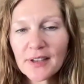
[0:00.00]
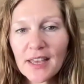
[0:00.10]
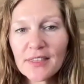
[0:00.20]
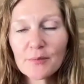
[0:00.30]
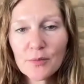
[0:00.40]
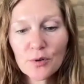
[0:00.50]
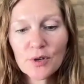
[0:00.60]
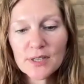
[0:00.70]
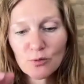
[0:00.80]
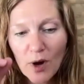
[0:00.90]
and the
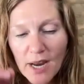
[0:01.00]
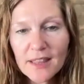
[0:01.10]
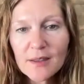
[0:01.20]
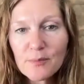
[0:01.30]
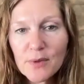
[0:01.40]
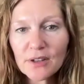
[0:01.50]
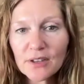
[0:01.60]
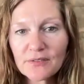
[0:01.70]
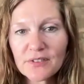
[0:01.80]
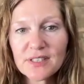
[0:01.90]
moon is right in the
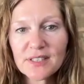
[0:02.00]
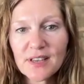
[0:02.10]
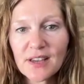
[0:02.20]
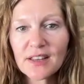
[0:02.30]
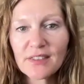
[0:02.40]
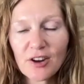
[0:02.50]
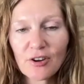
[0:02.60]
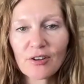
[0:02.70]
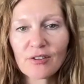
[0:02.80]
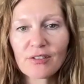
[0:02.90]
middle of the sun and the
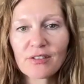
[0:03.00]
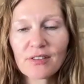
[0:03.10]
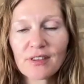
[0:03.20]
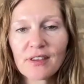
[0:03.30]
earth,